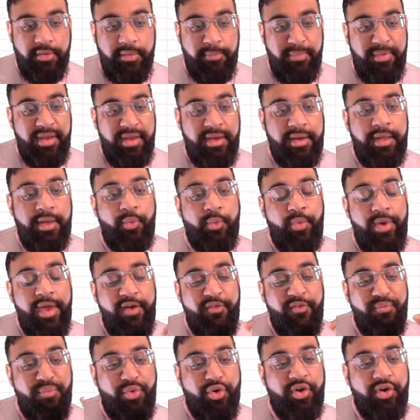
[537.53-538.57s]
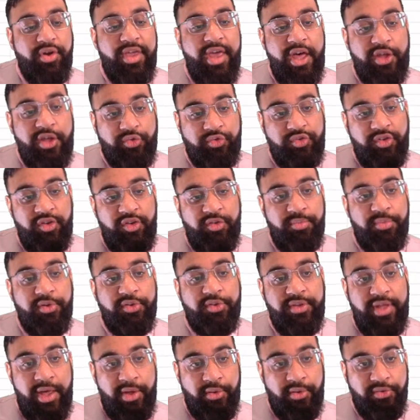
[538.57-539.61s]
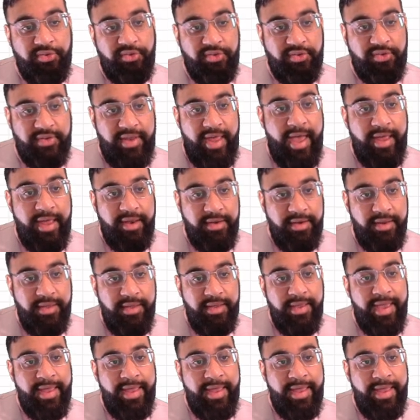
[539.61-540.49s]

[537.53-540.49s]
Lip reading: meaning we have more accounts receivables outstanding.